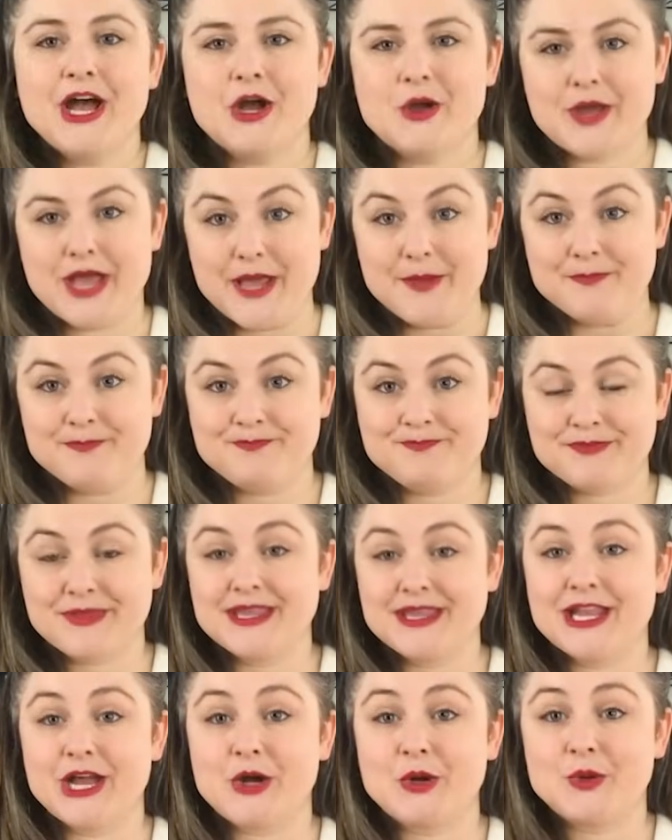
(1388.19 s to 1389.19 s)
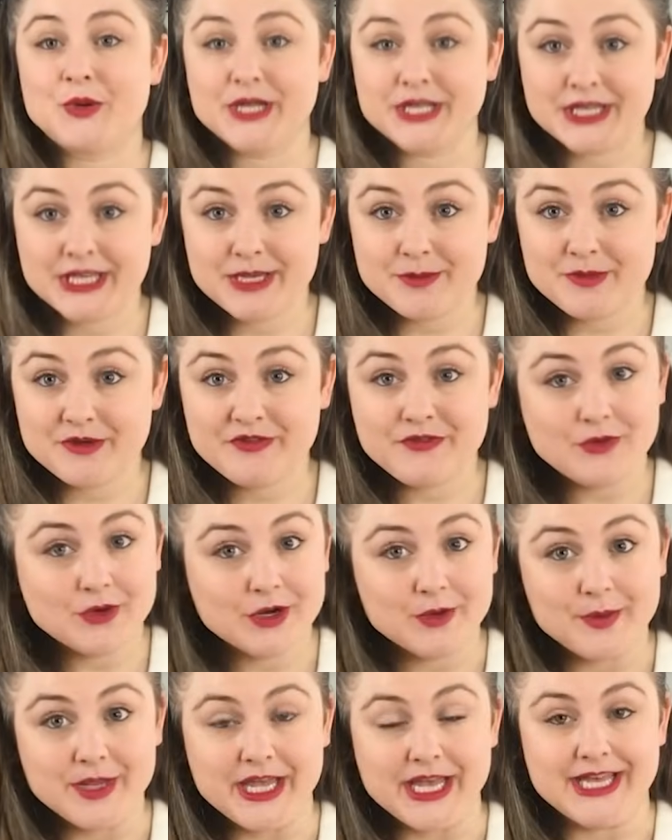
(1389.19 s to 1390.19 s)
Okay, now quickly
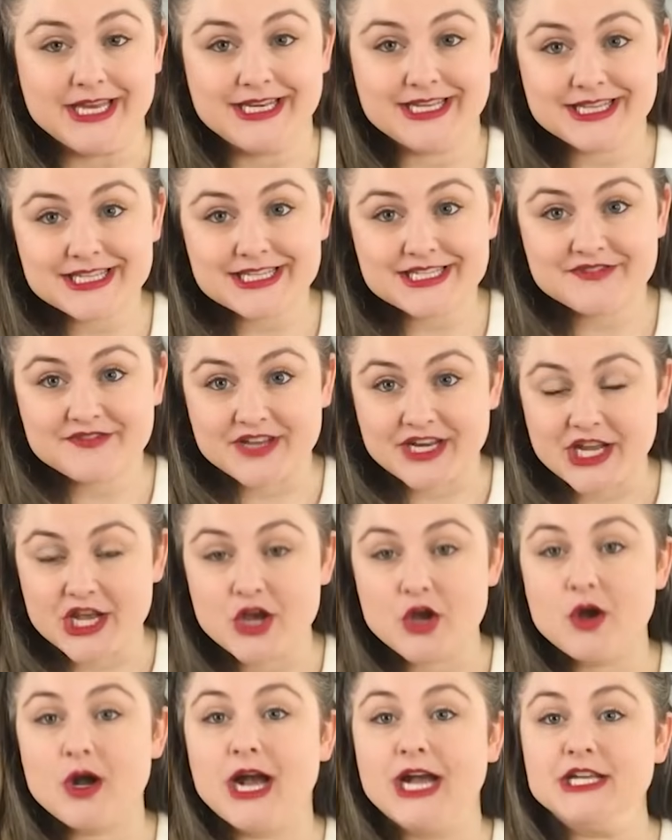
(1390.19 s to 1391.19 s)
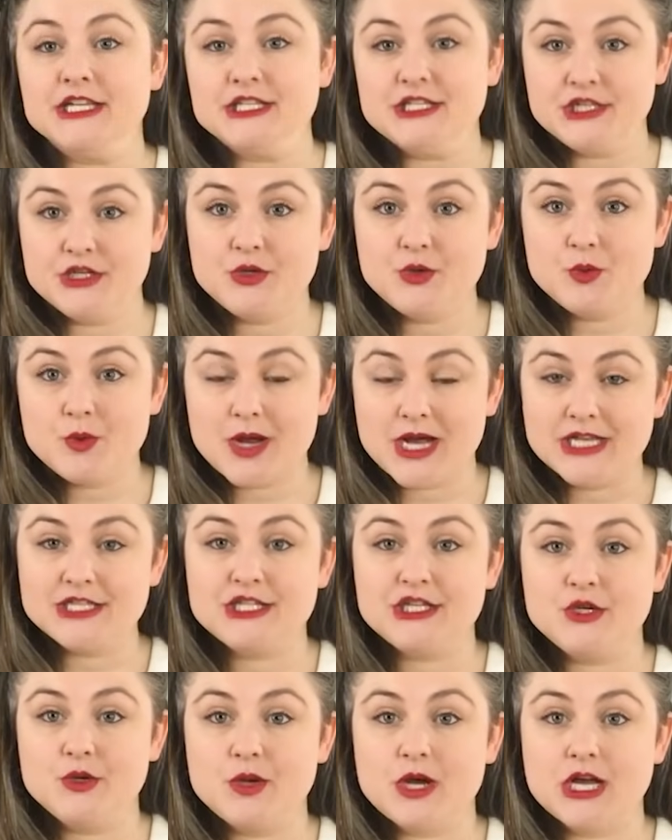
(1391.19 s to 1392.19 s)
before we end this video, I do
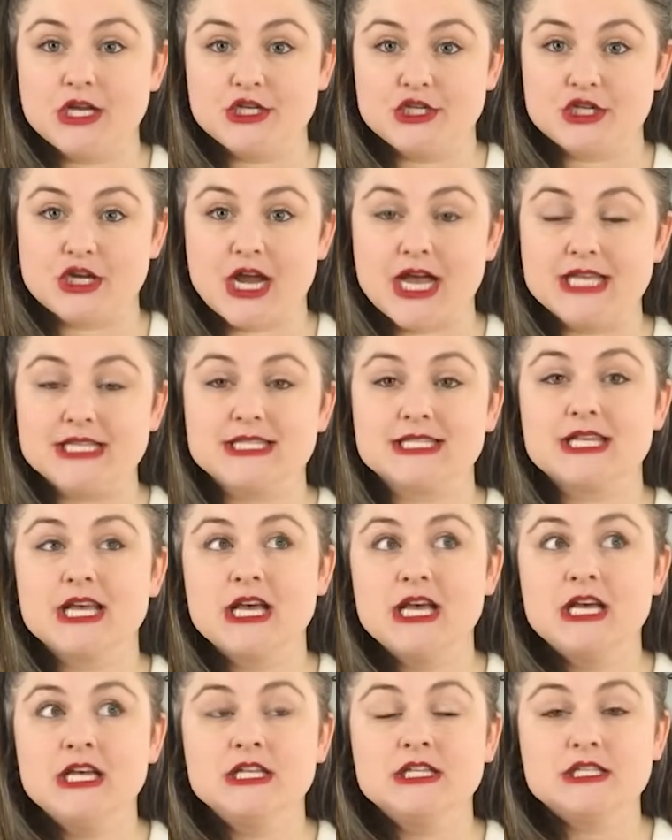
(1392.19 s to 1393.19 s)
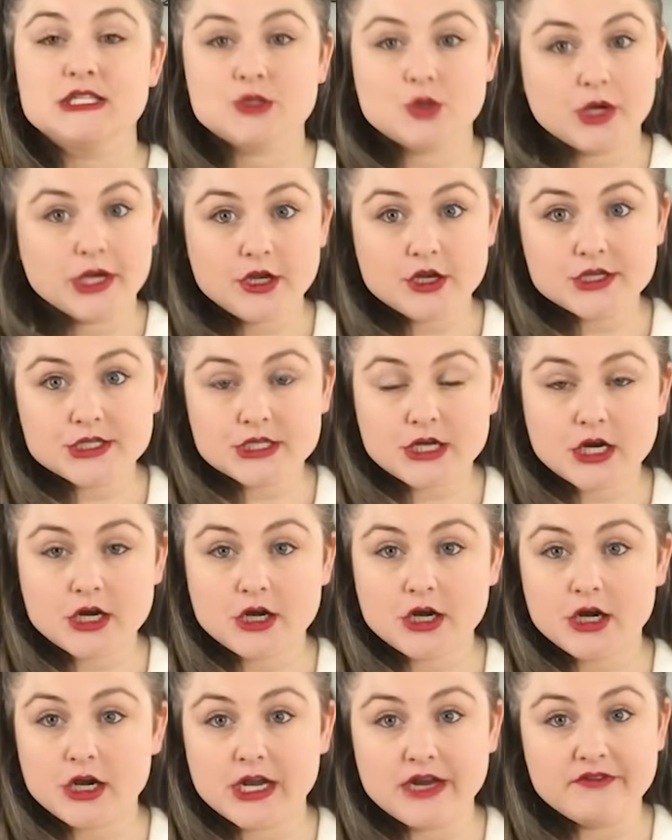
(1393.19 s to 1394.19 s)
want to address storing your
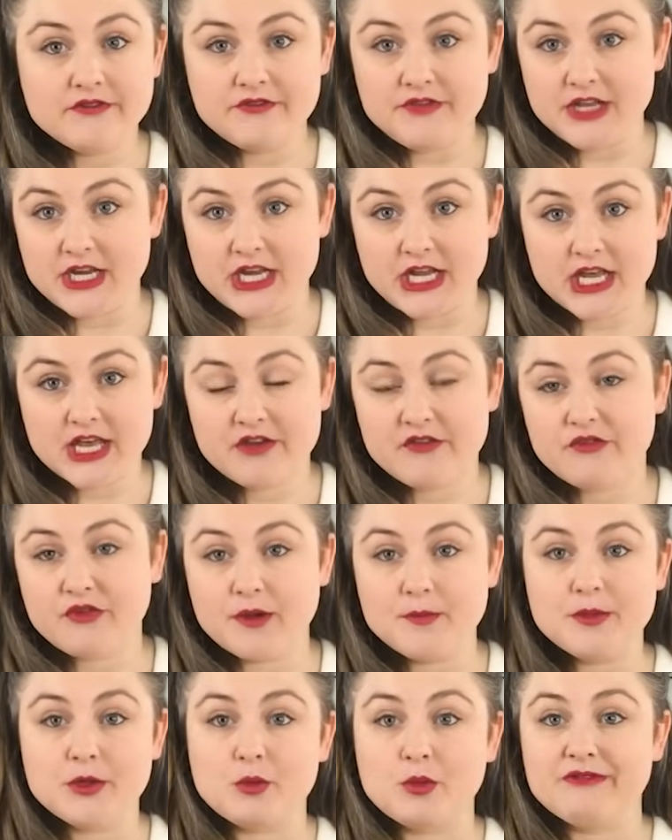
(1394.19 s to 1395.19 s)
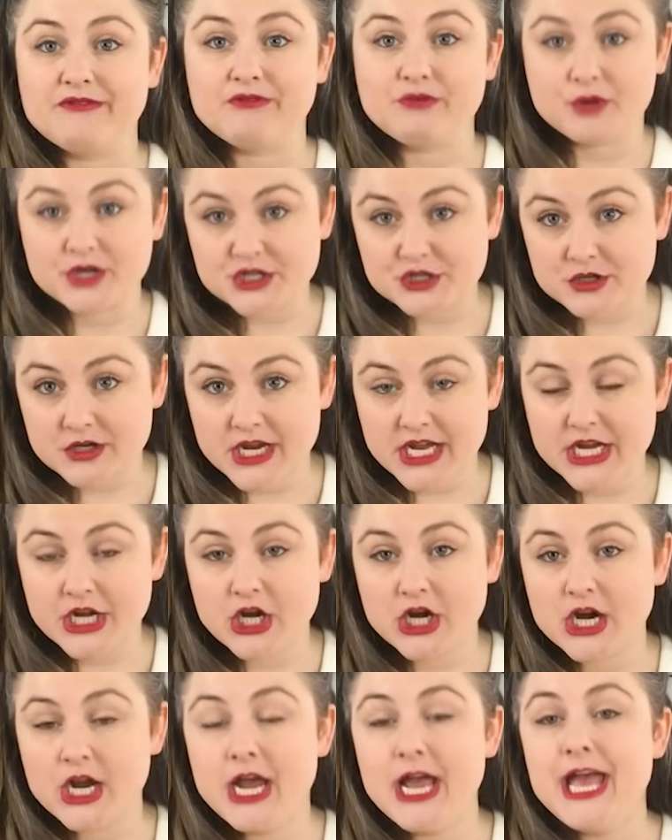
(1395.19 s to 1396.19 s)
starter and feeding it from the
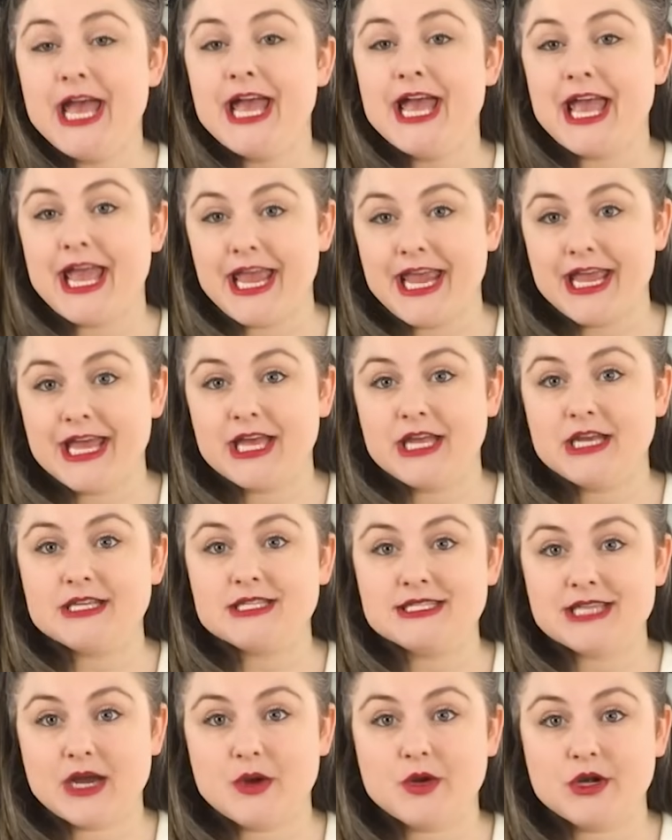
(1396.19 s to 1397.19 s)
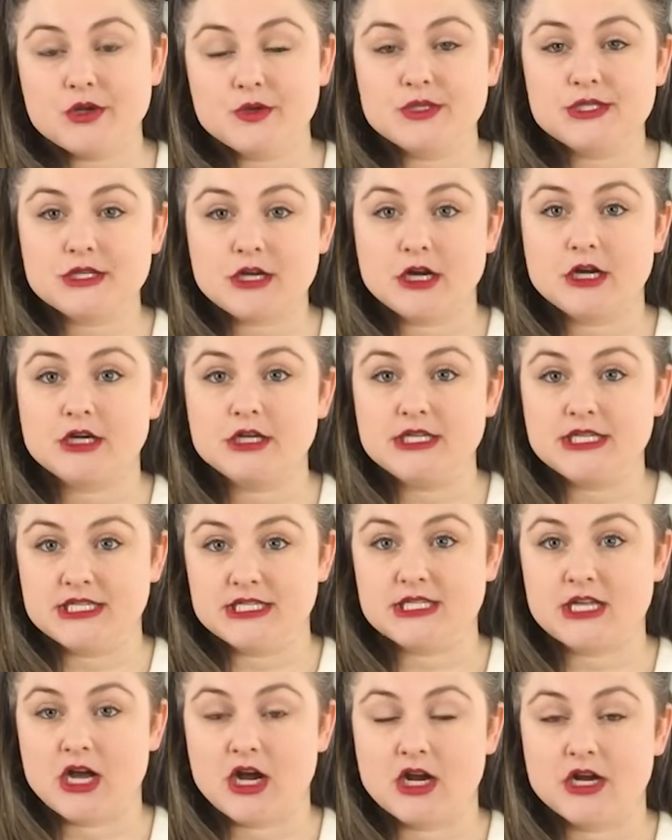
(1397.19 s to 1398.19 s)
refrigerator and sourdough starter
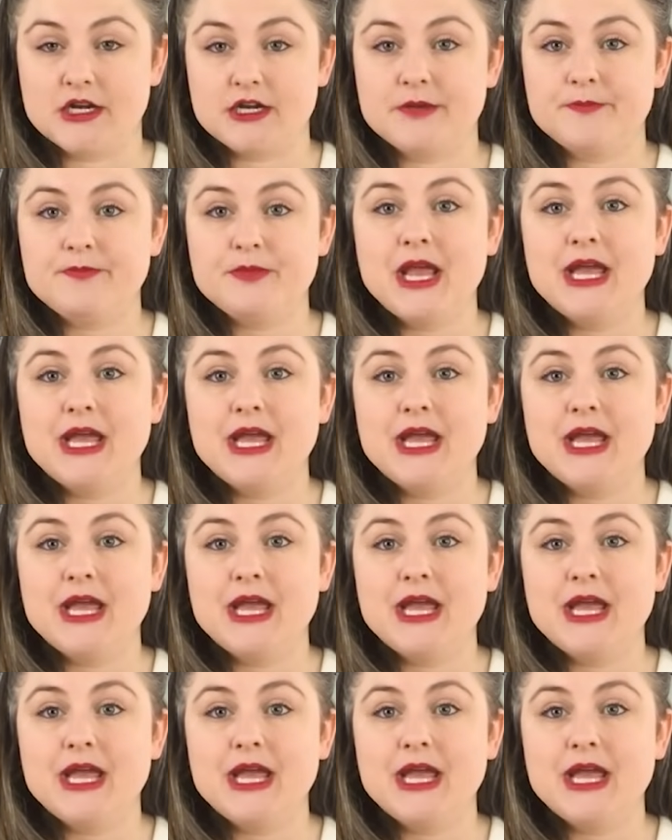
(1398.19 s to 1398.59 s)
discard.